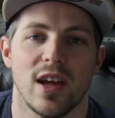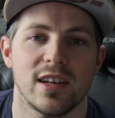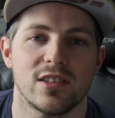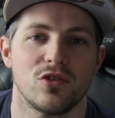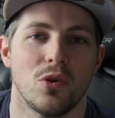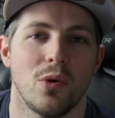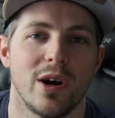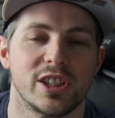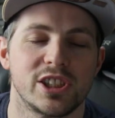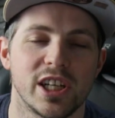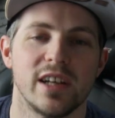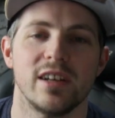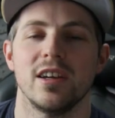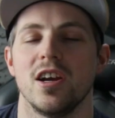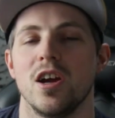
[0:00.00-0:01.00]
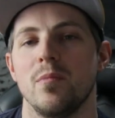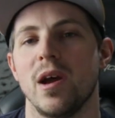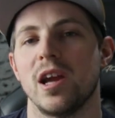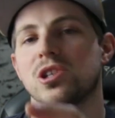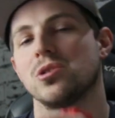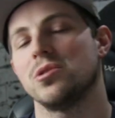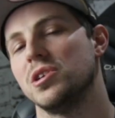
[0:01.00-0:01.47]
Thanks for watching.
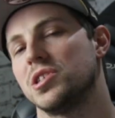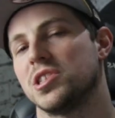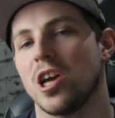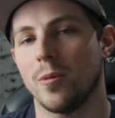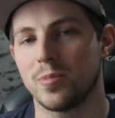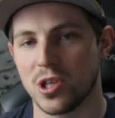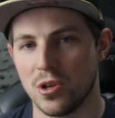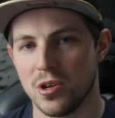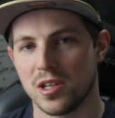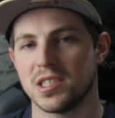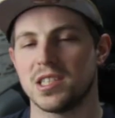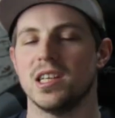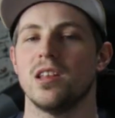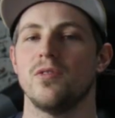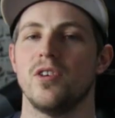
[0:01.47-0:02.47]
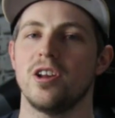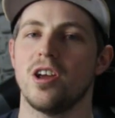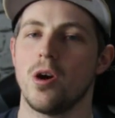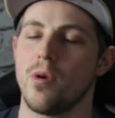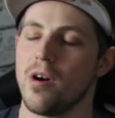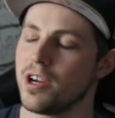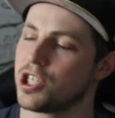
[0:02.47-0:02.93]
Make sure you sub so you can see the
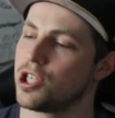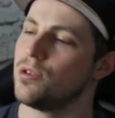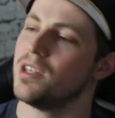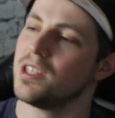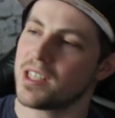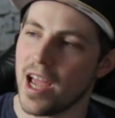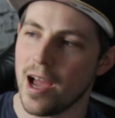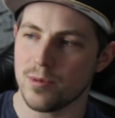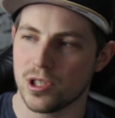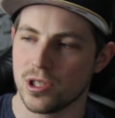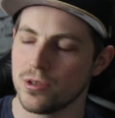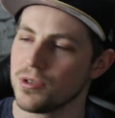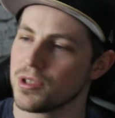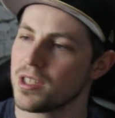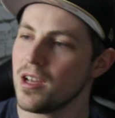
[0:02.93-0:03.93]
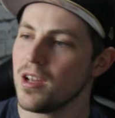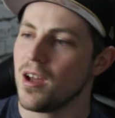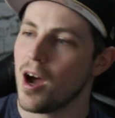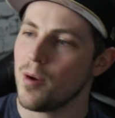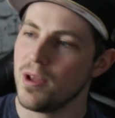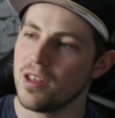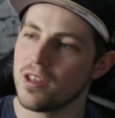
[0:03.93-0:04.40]
video where I shoot these capsules.
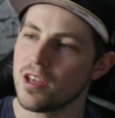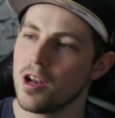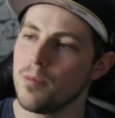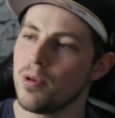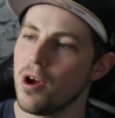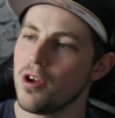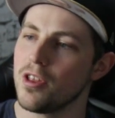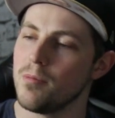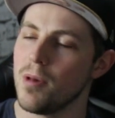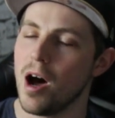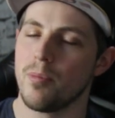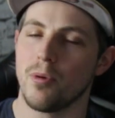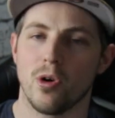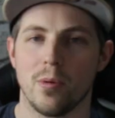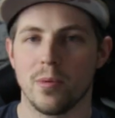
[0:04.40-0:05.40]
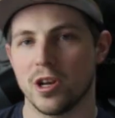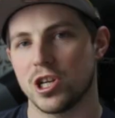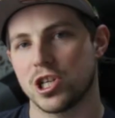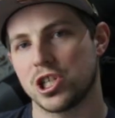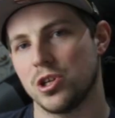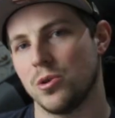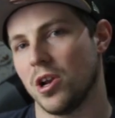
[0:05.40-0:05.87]
I'm either gonna blow them up or I'm gonna
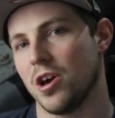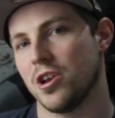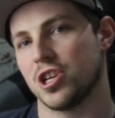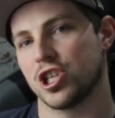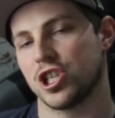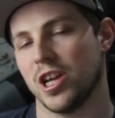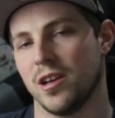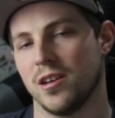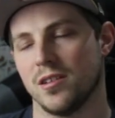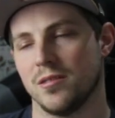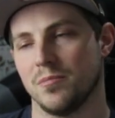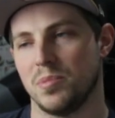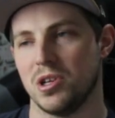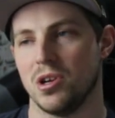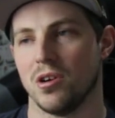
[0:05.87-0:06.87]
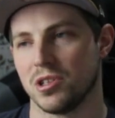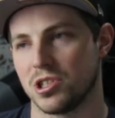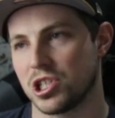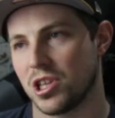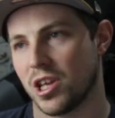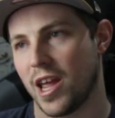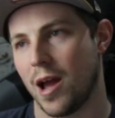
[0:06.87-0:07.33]
shoot a load of shit beyond
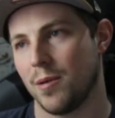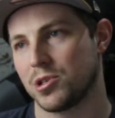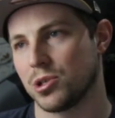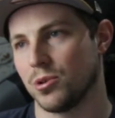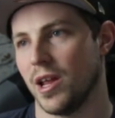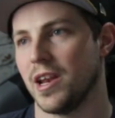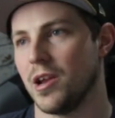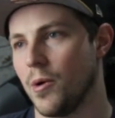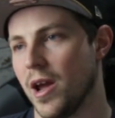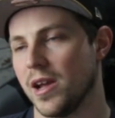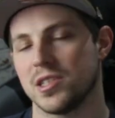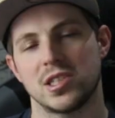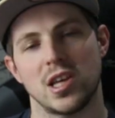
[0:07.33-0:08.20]
the capsule anyway.